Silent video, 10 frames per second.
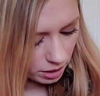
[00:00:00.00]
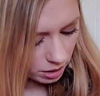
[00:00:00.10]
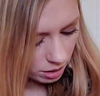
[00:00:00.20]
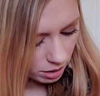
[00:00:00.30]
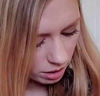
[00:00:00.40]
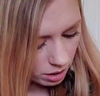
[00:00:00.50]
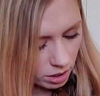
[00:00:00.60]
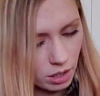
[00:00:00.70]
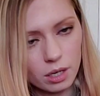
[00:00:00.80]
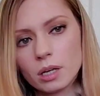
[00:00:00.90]

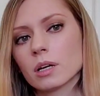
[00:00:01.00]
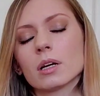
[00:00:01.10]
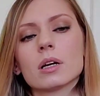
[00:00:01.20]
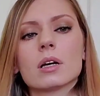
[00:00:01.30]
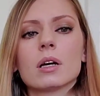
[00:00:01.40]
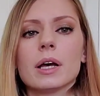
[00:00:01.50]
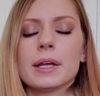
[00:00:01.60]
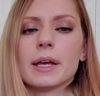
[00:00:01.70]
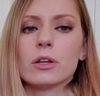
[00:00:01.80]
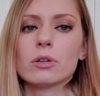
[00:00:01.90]
And
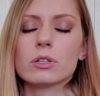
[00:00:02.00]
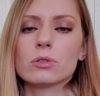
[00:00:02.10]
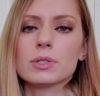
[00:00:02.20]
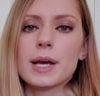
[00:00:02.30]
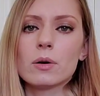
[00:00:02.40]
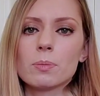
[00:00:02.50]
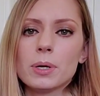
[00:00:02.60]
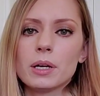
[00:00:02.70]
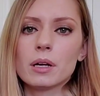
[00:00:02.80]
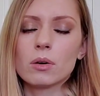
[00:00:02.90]
again, you can do down
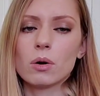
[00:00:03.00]
picking,